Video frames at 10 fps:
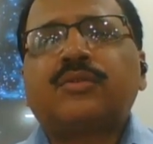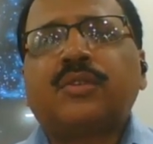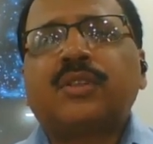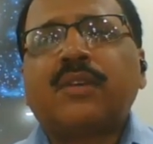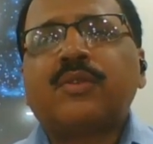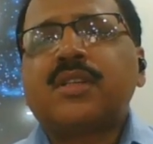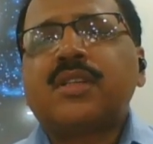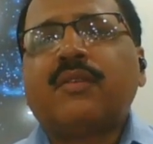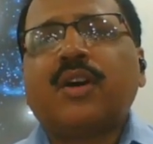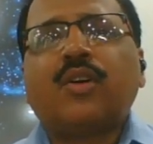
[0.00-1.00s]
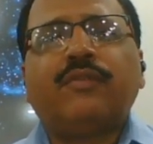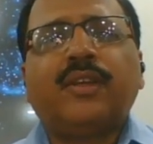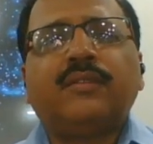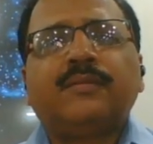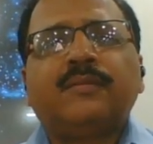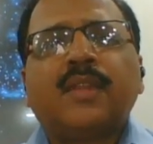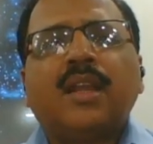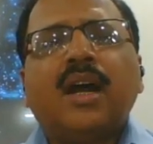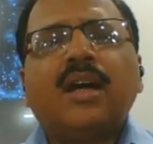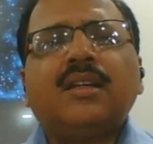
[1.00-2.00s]
So that was the Java coffee,
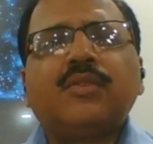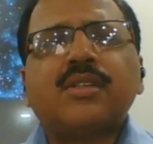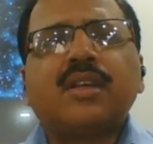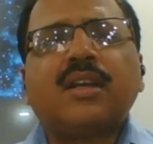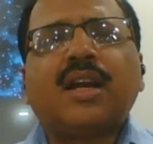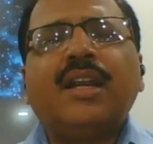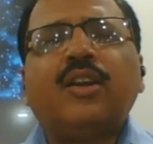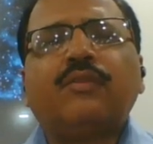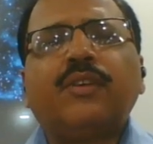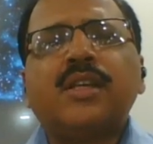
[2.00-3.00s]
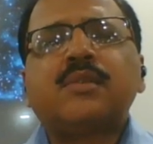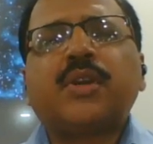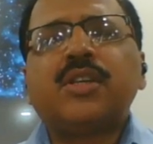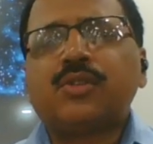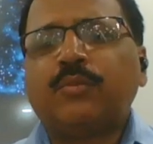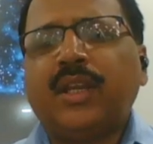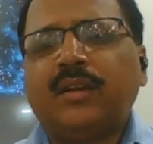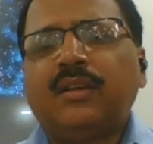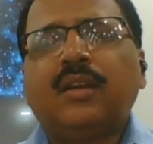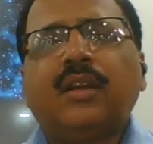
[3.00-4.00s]
and it was a kind of espresso
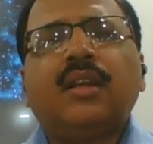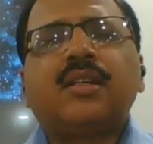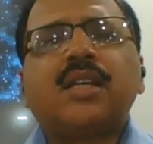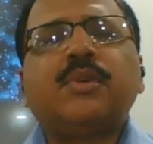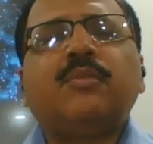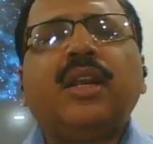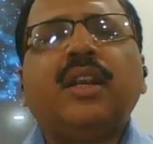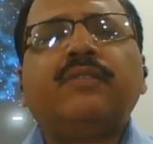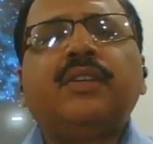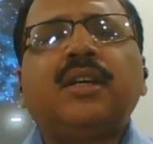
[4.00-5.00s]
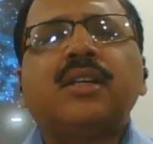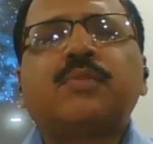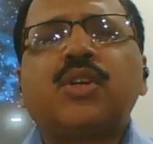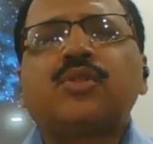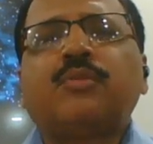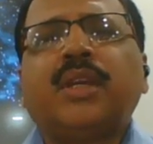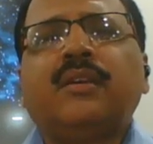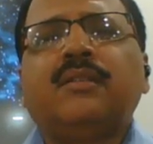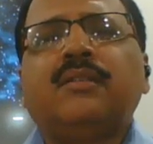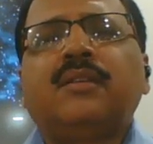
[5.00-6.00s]
bean. It has been made with the espresso bean.